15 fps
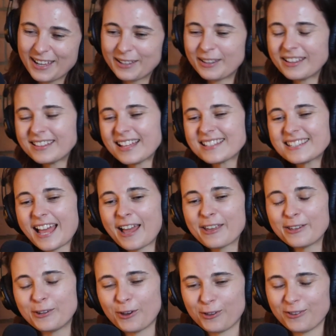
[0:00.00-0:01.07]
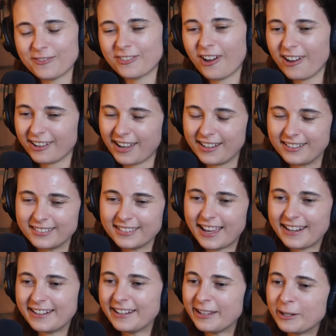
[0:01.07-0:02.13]
That's how you know you've got kind of
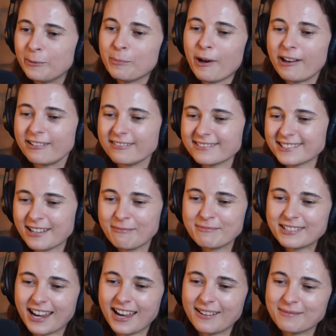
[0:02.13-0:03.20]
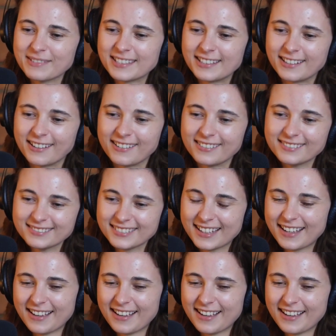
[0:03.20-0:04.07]
lightning in a bottle sometimes, you know?